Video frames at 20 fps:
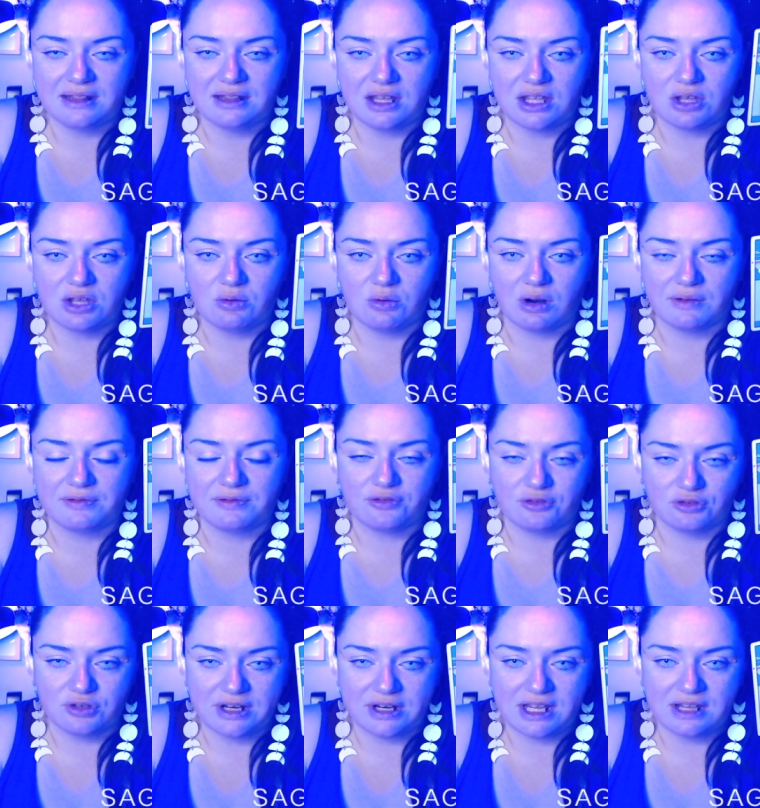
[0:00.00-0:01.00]
that you are
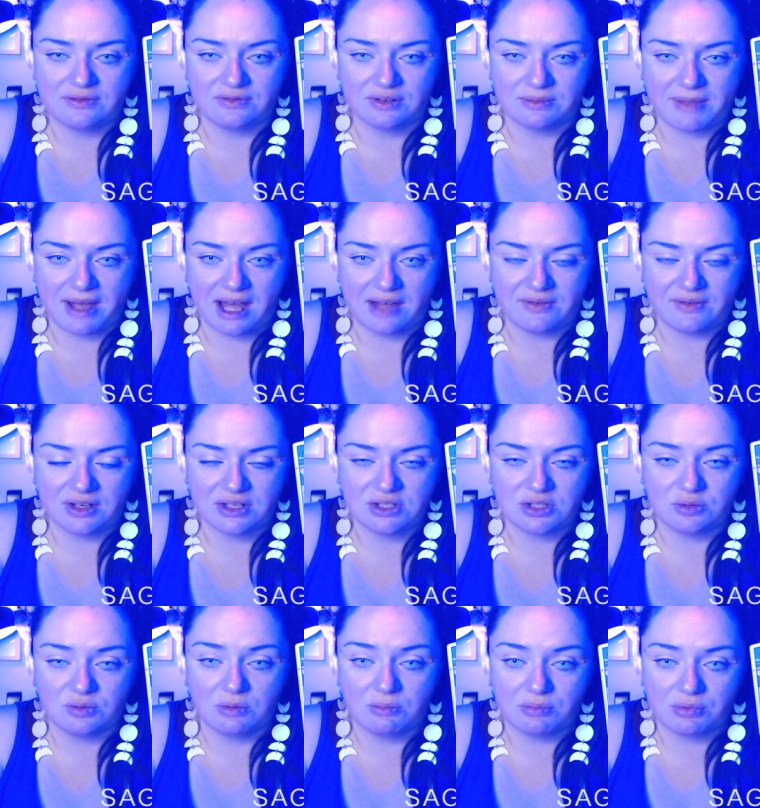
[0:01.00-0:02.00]
free from having
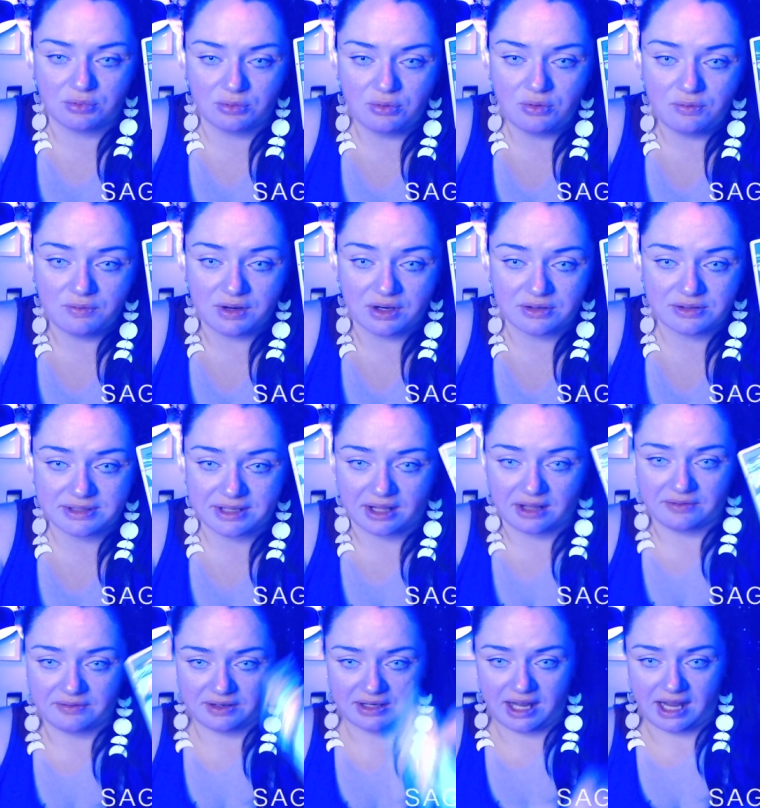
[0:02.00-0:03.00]
to improve
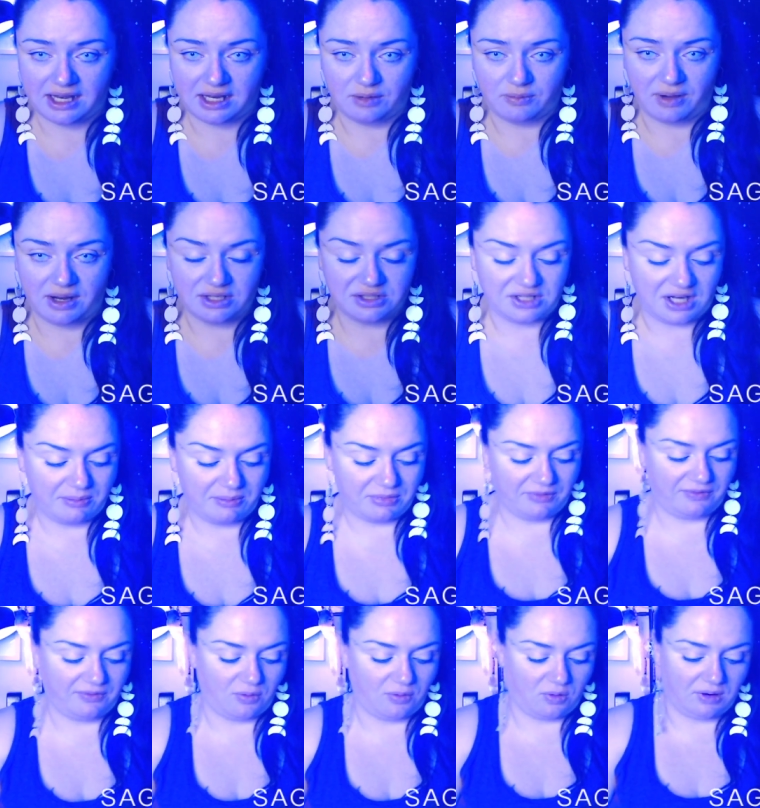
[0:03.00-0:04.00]
yourself in any way, shape, or
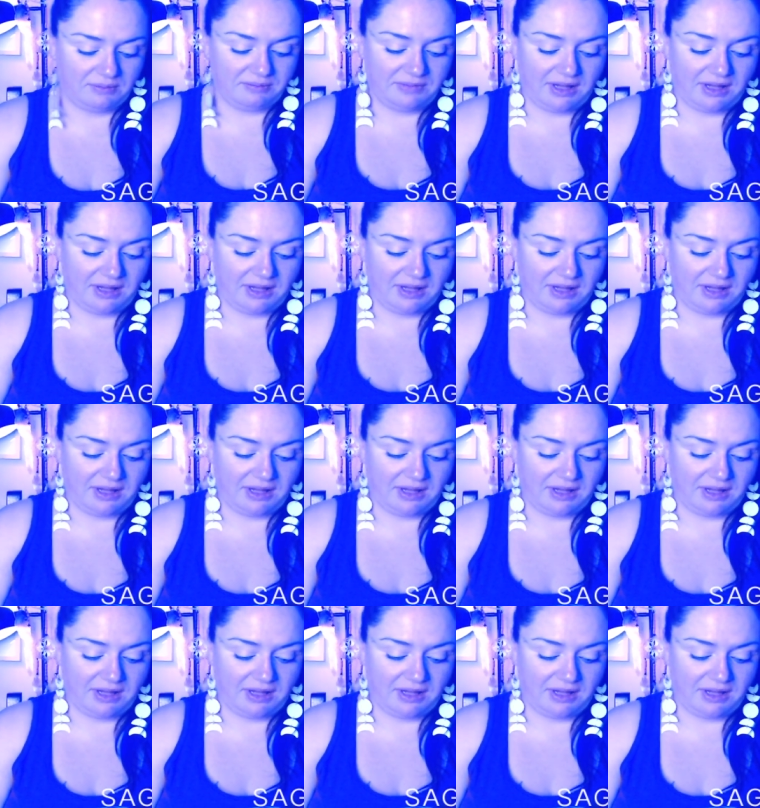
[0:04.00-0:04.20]
form.